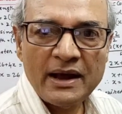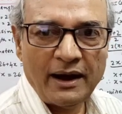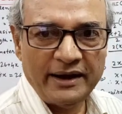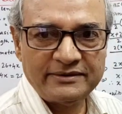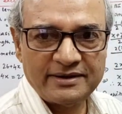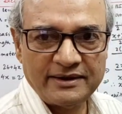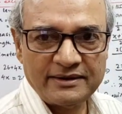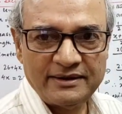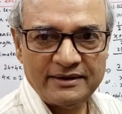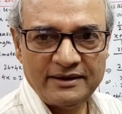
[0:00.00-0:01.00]
I think
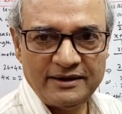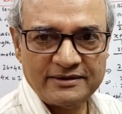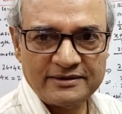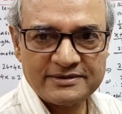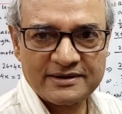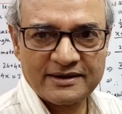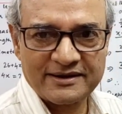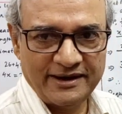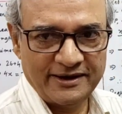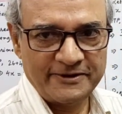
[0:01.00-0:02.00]
it is
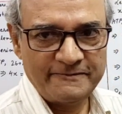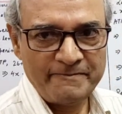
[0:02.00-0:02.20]
clear.